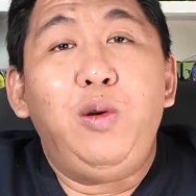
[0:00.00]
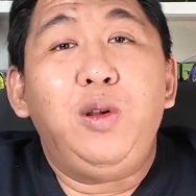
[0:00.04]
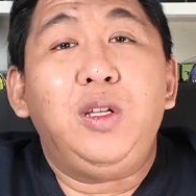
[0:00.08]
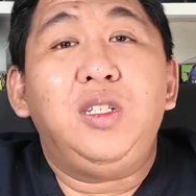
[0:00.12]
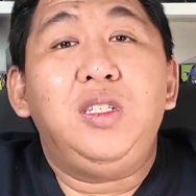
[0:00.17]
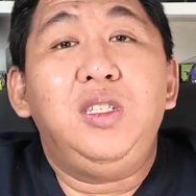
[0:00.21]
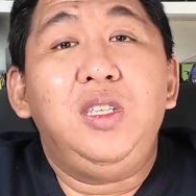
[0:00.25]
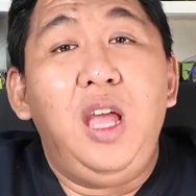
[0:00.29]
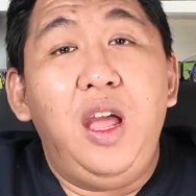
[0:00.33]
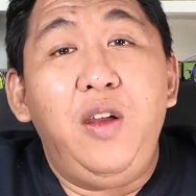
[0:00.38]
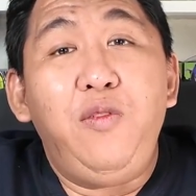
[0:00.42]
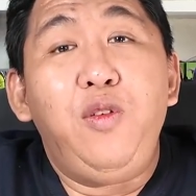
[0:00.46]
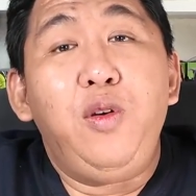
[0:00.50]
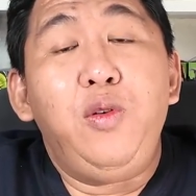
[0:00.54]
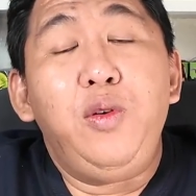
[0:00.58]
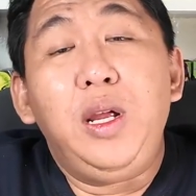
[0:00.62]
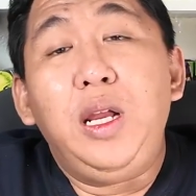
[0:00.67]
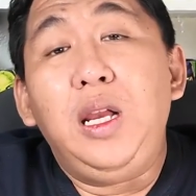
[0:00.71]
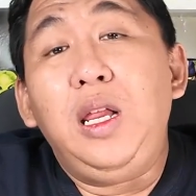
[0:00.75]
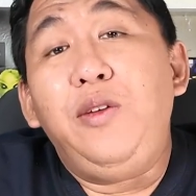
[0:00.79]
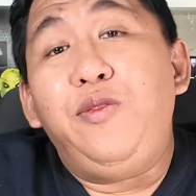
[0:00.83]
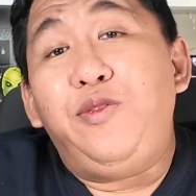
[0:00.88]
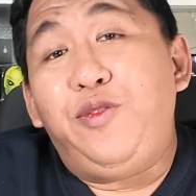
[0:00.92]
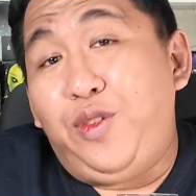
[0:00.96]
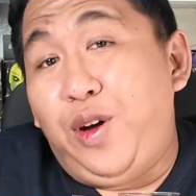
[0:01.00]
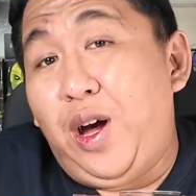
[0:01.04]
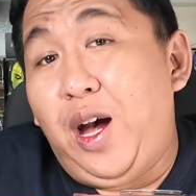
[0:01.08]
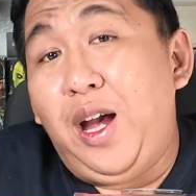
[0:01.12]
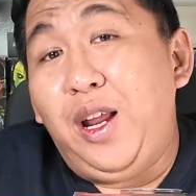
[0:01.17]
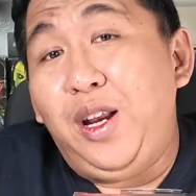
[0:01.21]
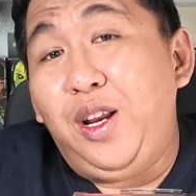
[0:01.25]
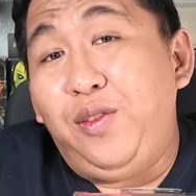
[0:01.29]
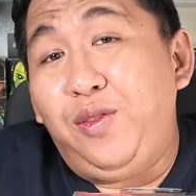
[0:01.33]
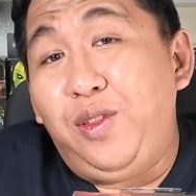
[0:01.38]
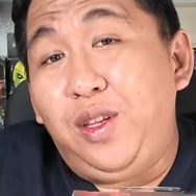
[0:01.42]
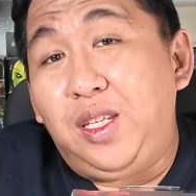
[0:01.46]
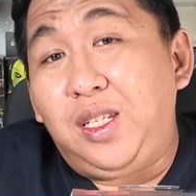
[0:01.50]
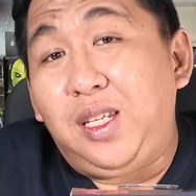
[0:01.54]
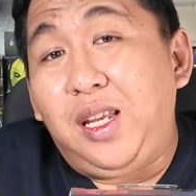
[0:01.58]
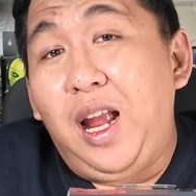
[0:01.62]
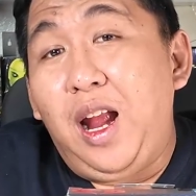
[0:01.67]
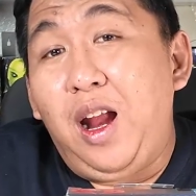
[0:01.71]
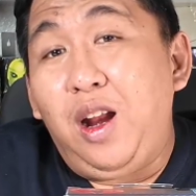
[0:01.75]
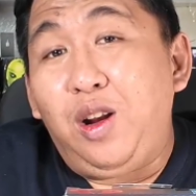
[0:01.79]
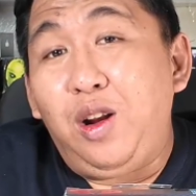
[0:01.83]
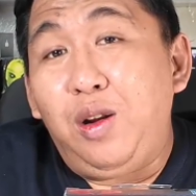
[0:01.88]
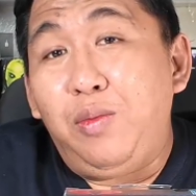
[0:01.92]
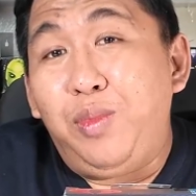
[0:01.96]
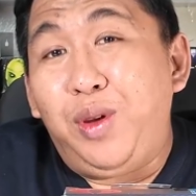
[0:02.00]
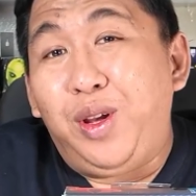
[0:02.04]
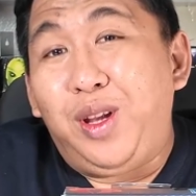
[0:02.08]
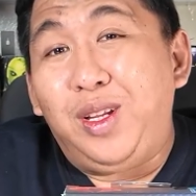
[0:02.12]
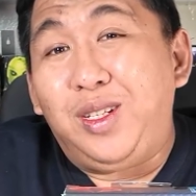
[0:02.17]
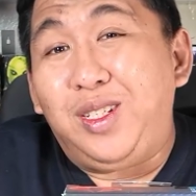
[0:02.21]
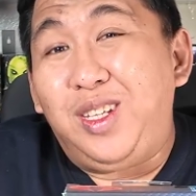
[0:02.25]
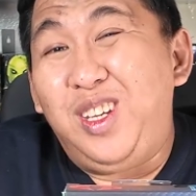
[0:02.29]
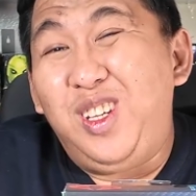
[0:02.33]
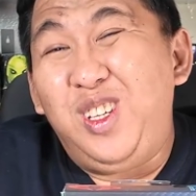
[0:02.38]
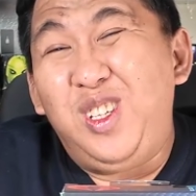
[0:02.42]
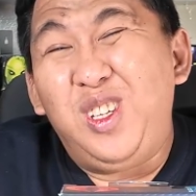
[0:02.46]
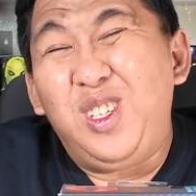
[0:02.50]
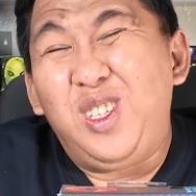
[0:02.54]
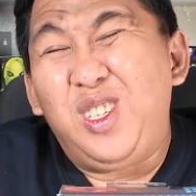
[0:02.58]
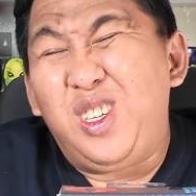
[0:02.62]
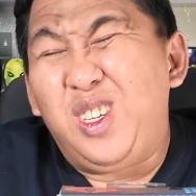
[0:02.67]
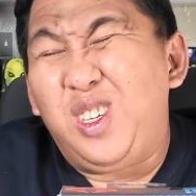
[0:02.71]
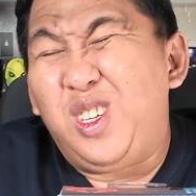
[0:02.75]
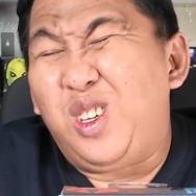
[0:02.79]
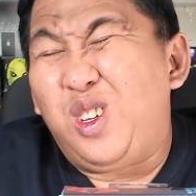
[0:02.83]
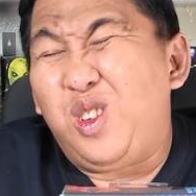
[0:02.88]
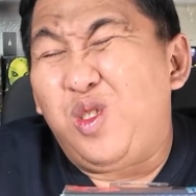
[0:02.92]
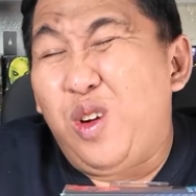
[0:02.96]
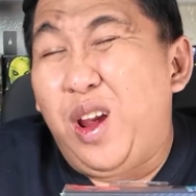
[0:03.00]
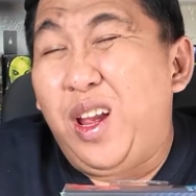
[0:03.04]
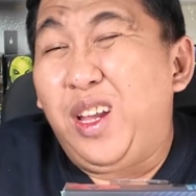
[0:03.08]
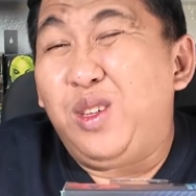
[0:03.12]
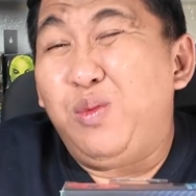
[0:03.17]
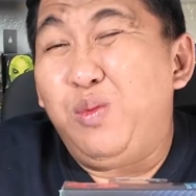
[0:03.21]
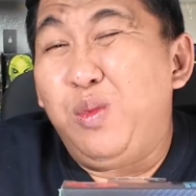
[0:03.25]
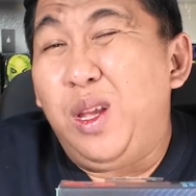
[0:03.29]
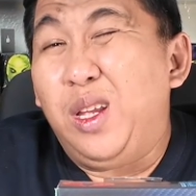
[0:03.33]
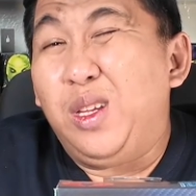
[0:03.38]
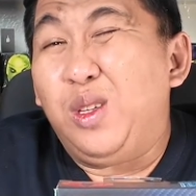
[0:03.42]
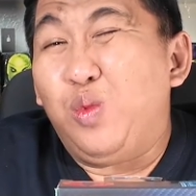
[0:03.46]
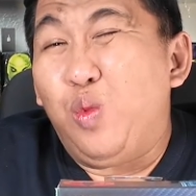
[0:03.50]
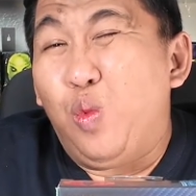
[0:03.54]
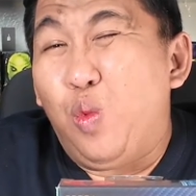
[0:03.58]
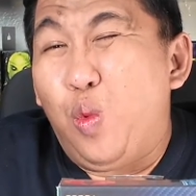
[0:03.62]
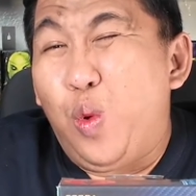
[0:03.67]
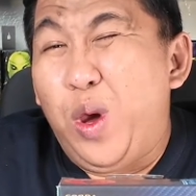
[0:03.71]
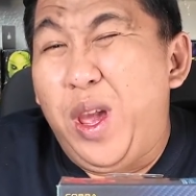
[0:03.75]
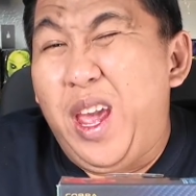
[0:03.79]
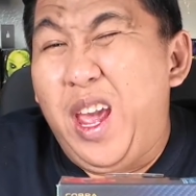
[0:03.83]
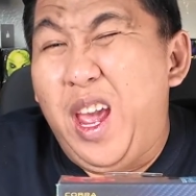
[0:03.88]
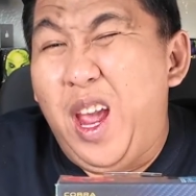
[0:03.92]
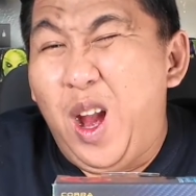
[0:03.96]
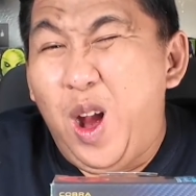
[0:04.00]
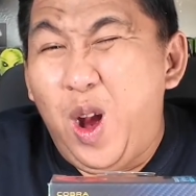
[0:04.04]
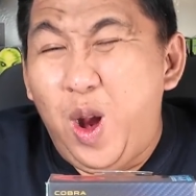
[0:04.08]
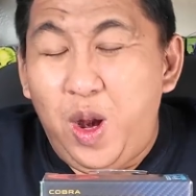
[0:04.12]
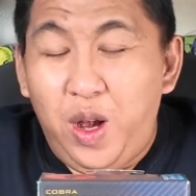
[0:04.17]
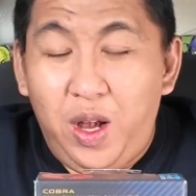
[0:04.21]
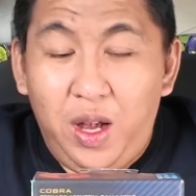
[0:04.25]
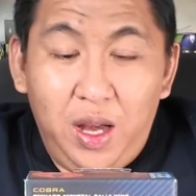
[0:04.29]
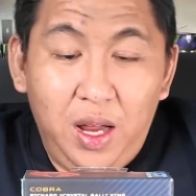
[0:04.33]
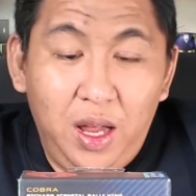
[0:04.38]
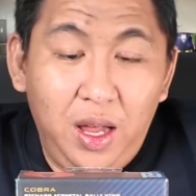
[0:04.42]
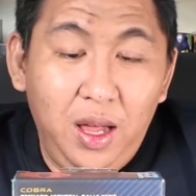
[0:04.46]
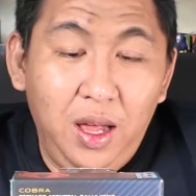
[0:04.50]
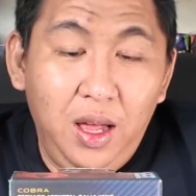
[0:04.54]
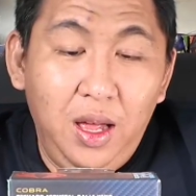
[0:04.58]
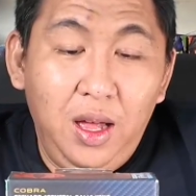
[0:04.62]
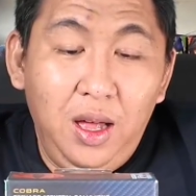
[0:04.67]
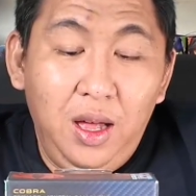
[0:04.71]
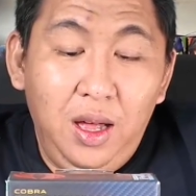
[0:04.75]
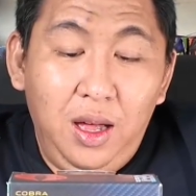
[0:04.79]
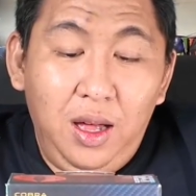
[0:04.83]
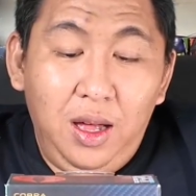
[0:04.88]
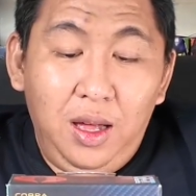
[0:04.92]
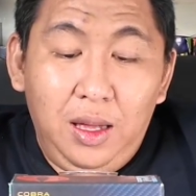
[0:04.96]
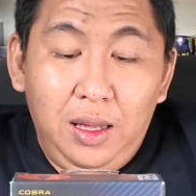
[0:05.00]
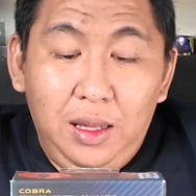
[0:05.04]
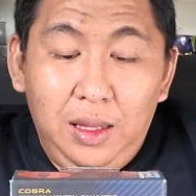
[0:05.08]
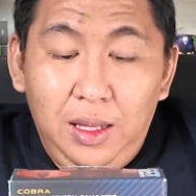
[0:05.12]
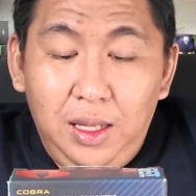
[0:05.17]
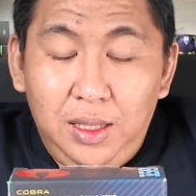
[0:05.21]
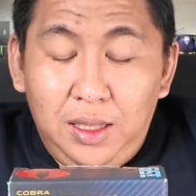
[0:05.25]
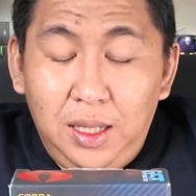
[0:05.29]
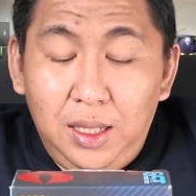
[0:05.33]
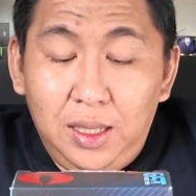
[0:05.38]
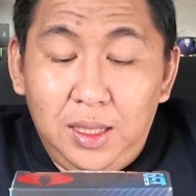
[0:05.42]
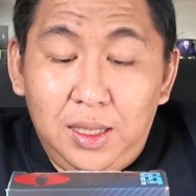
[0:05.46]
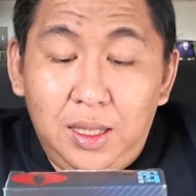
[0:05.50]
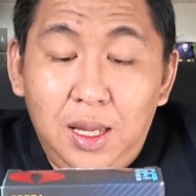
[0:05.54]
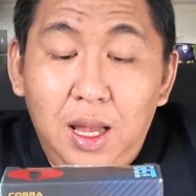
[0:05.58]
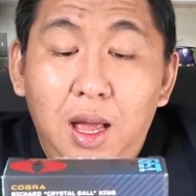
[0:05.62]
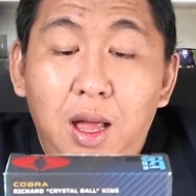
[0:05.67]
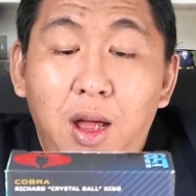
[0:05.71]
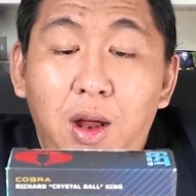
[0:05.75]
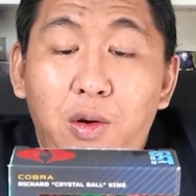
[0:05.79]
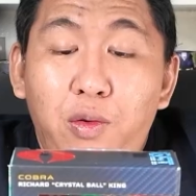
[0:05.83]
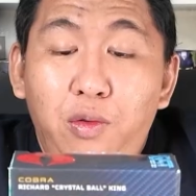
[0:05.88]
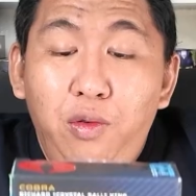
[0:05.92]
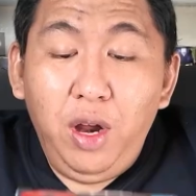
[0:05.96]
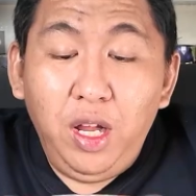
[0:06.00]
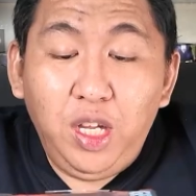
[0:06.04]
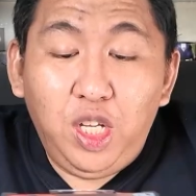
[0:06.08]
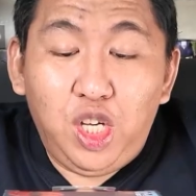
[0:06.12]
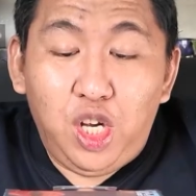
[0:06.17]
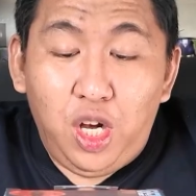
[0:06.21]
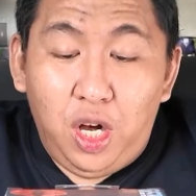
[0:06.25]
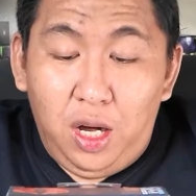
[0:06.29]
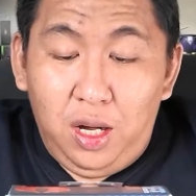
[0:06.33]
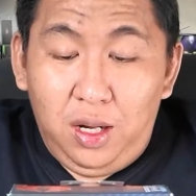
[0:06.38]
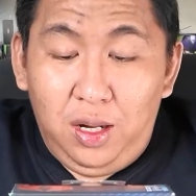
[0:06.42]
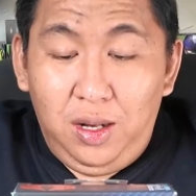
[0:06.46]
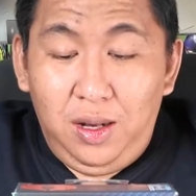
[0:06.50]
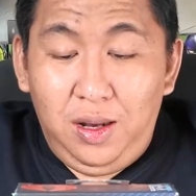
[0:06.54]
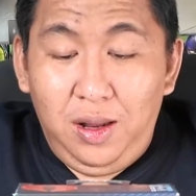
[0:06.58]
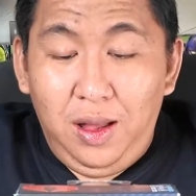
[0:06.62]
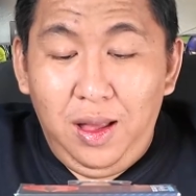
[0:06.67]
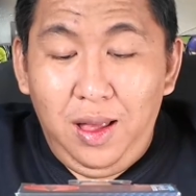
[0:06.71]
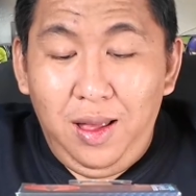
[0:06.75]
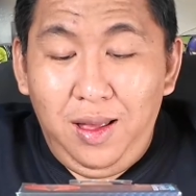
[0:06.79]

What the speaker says: never really fond of this character because he just strikes me as weird. This is Richard.